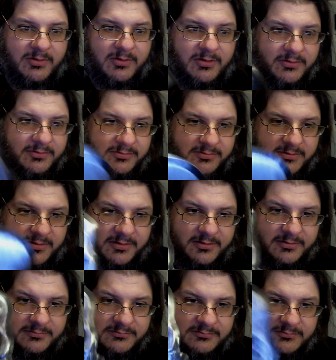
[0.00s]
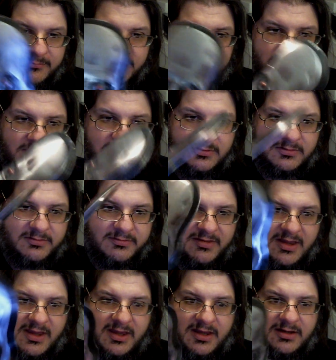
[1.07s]
on the
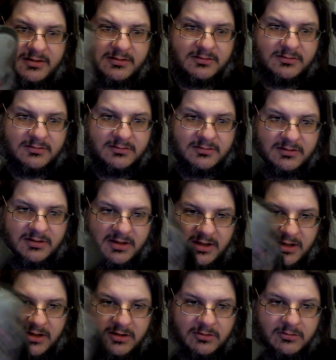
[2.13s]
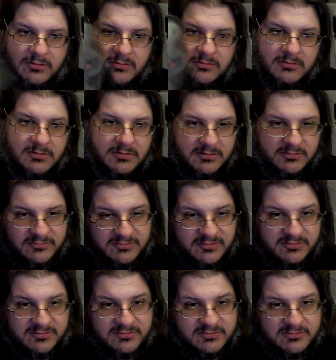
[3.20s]
thing here.
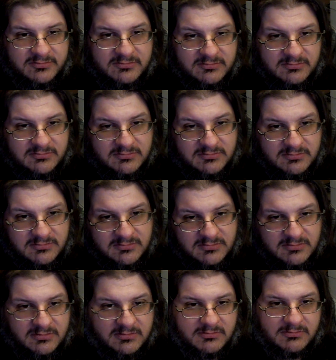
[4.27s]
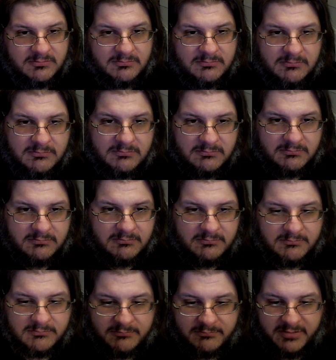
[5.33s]
Just
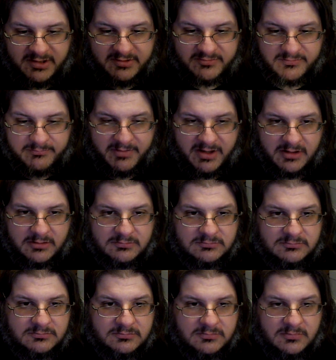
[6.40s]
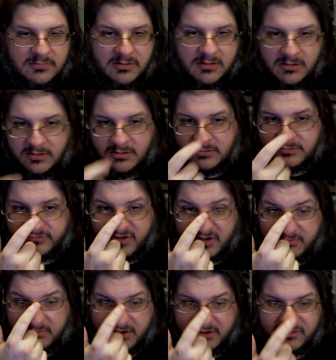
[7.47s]
a piece of metal
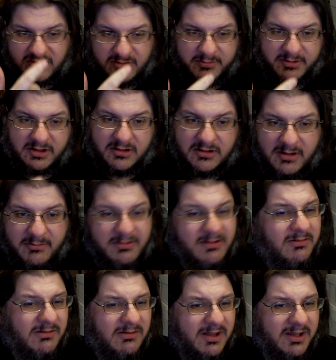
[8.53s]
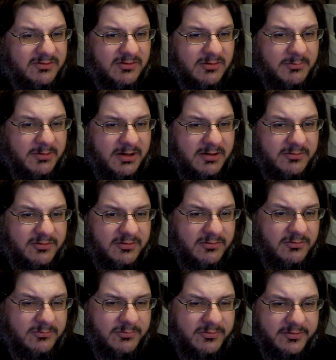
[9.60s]
shaped like a Terminator. I mean, I like Terminator
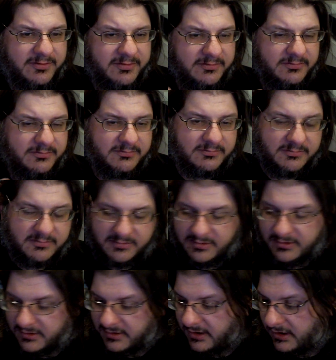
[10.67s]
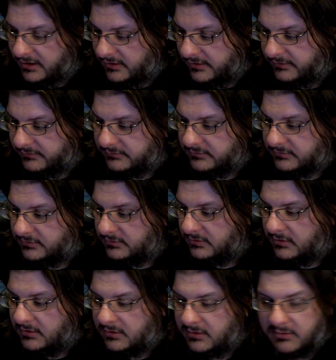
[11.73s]
too, but I don't know.
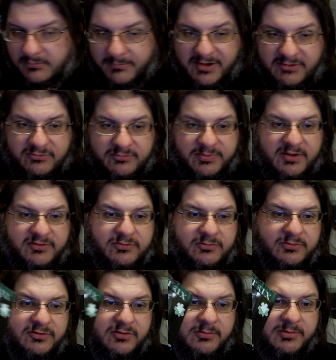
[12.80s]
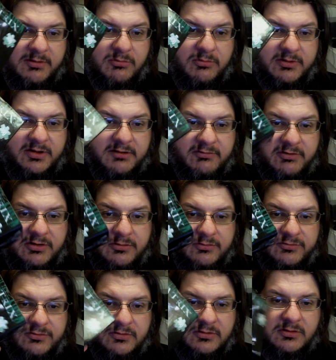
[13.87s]
A Matrix puzzle, which I'll probably never
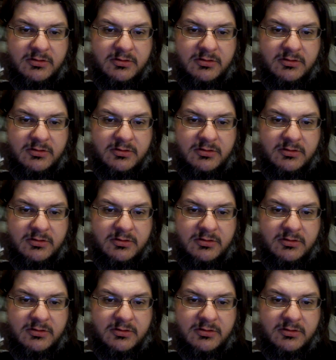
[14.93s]
use.